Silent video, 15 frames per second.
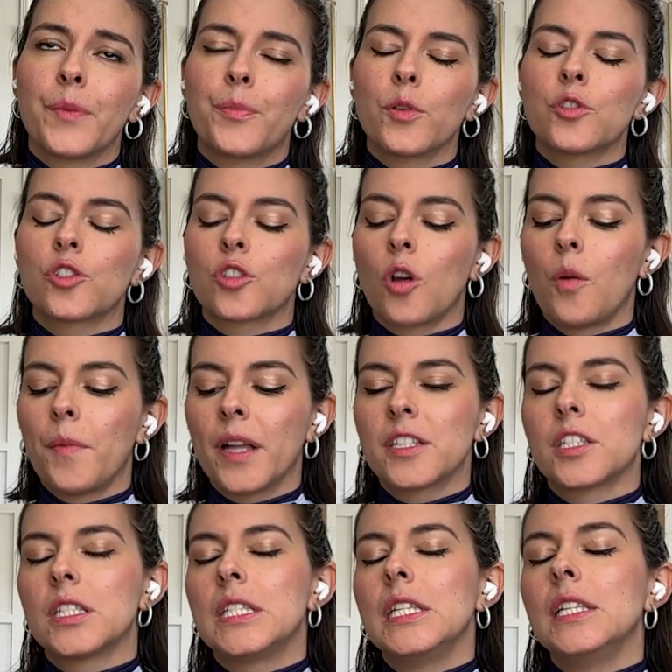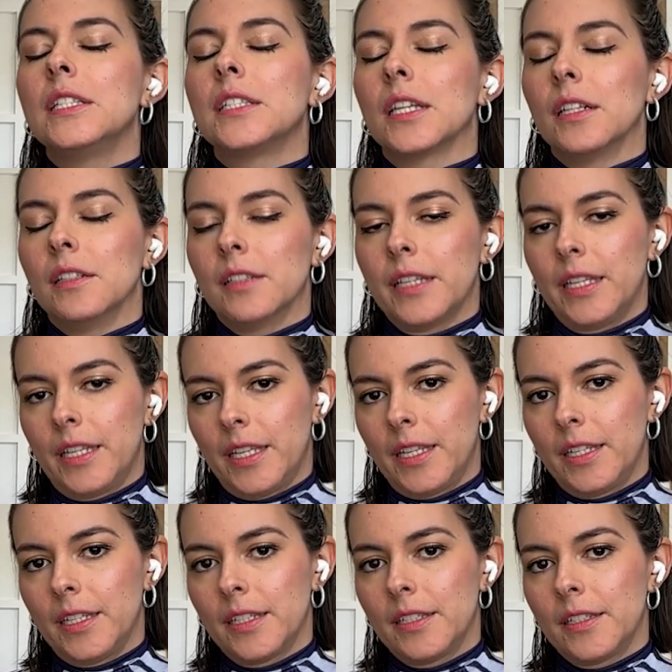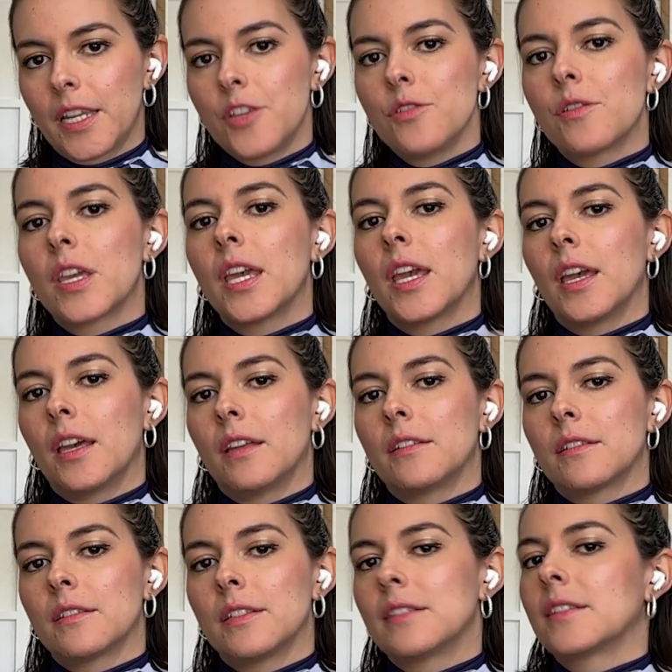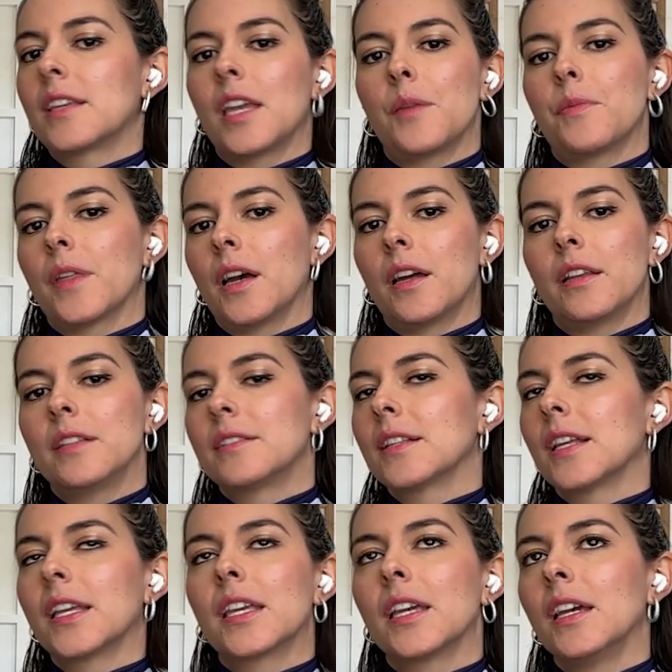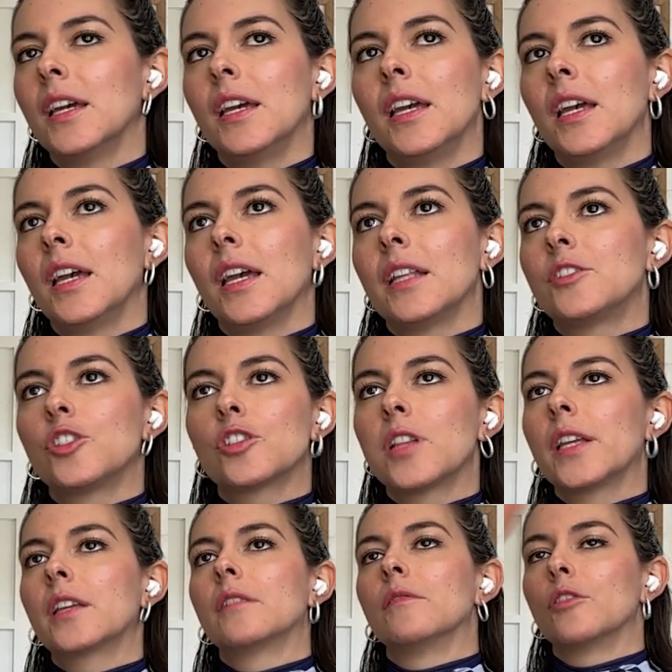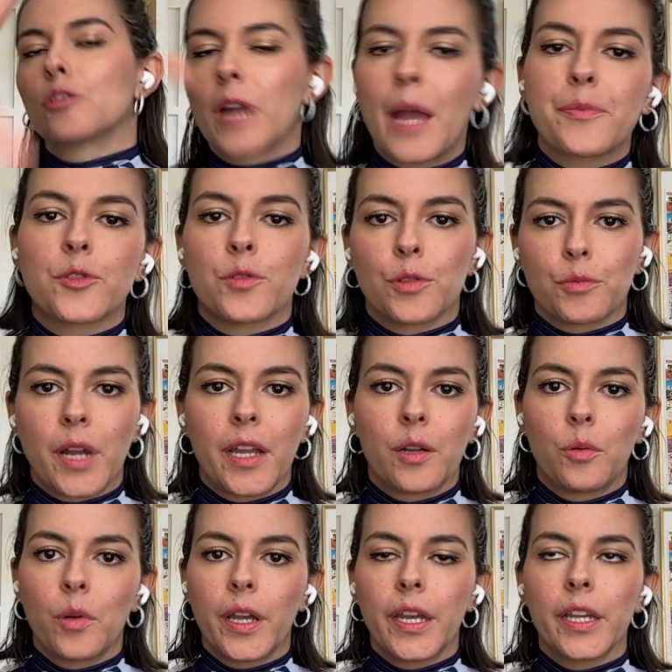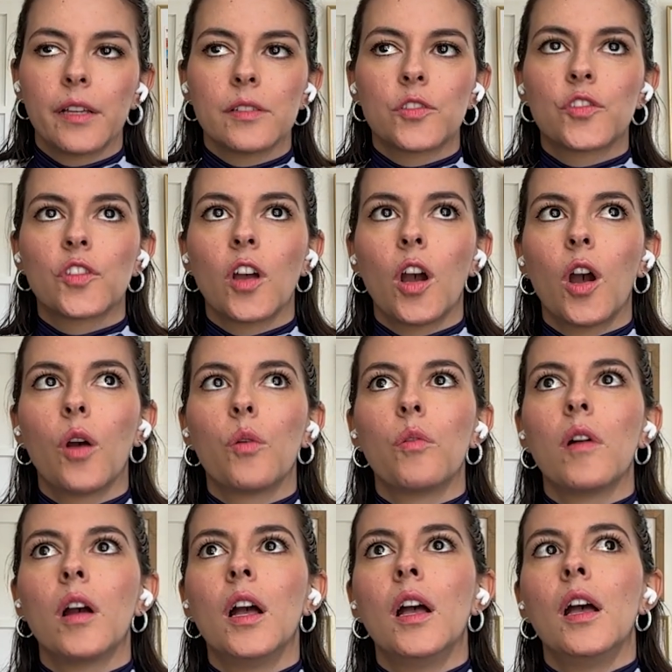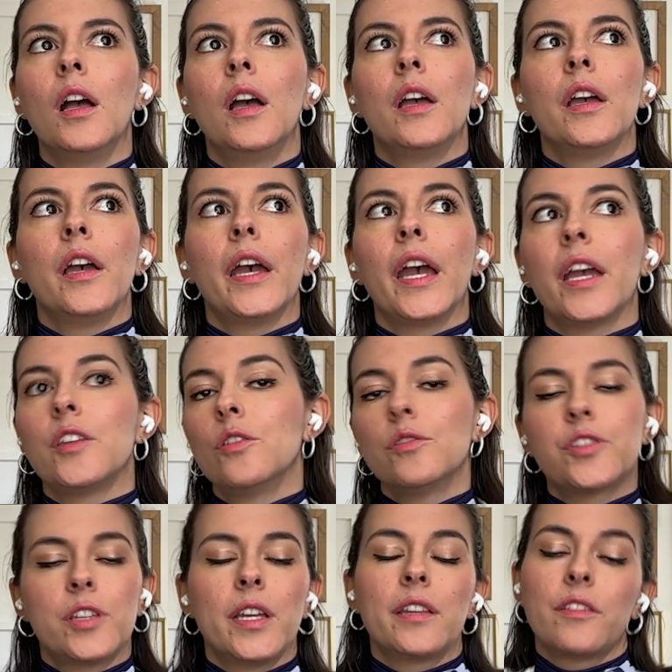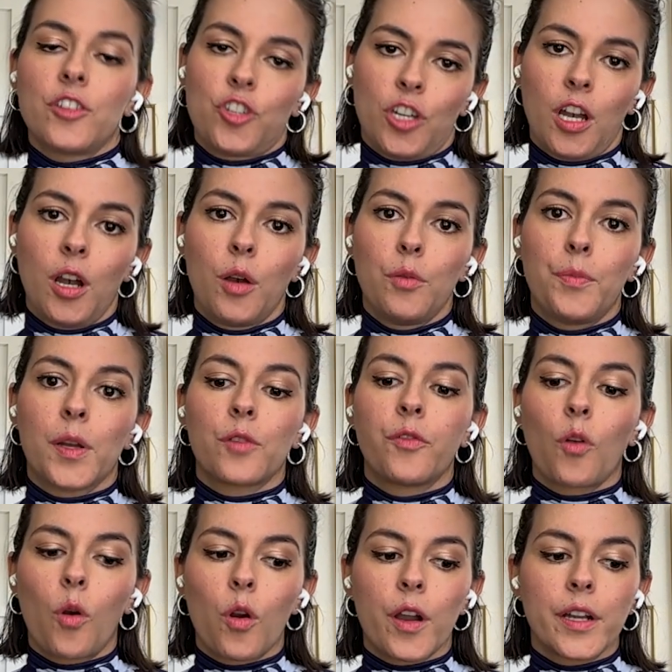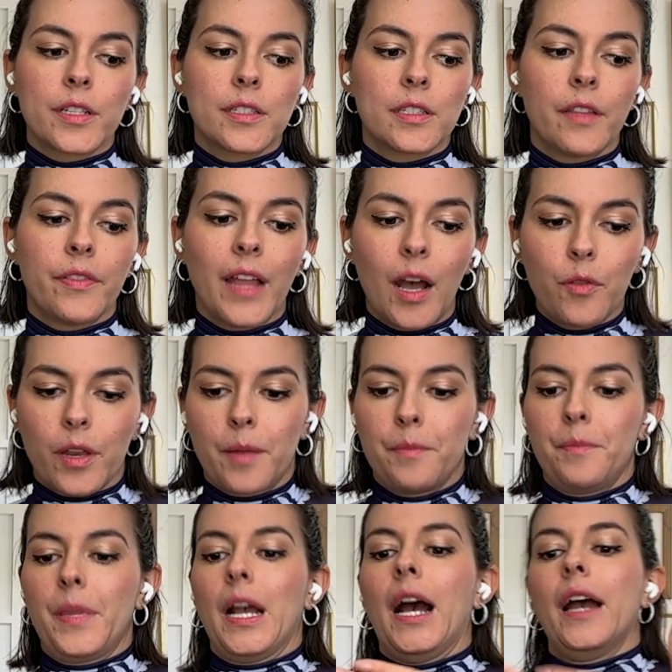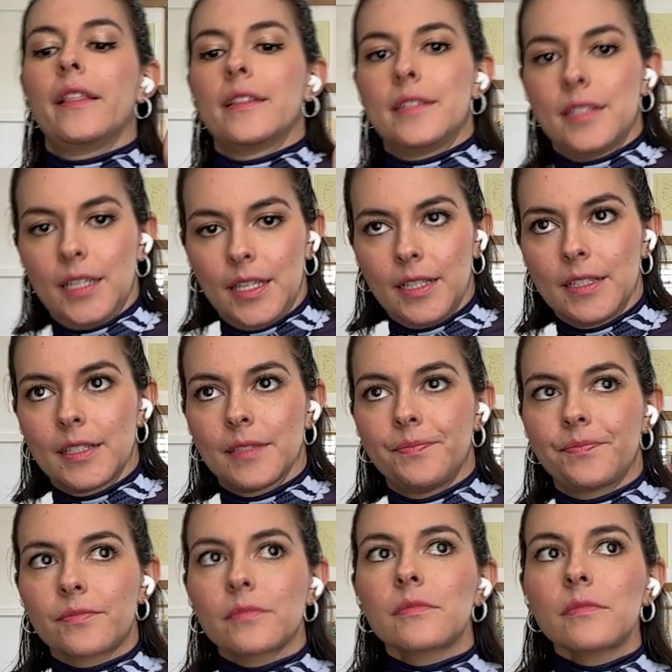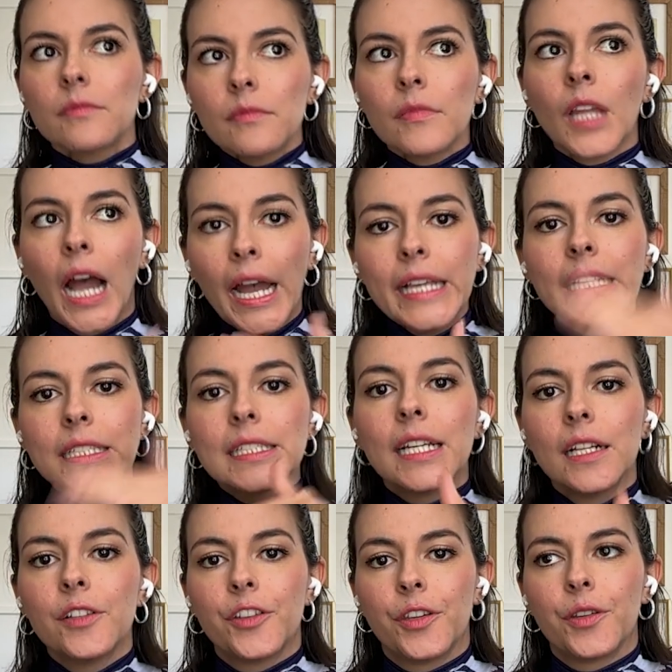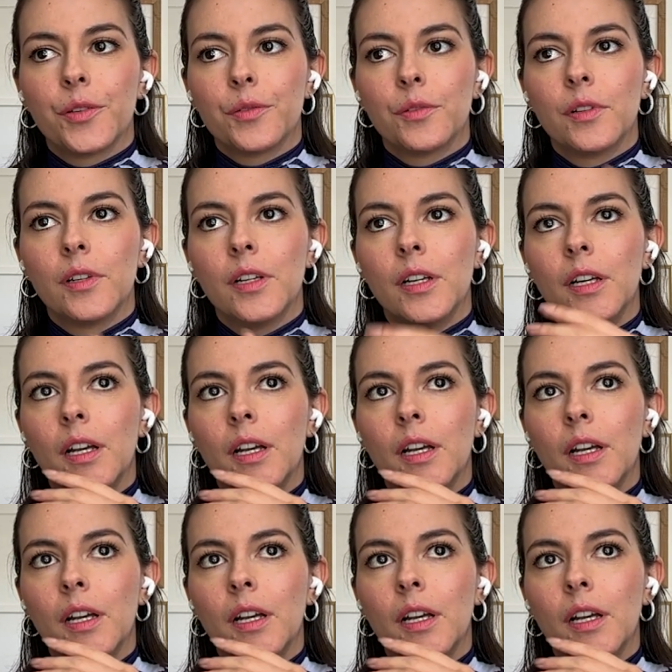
they put so much detail in it that you can't escape that. It just like grabs you right away. So you'll see it in the show, but of course, now that I'm behind the scenes, I can tell you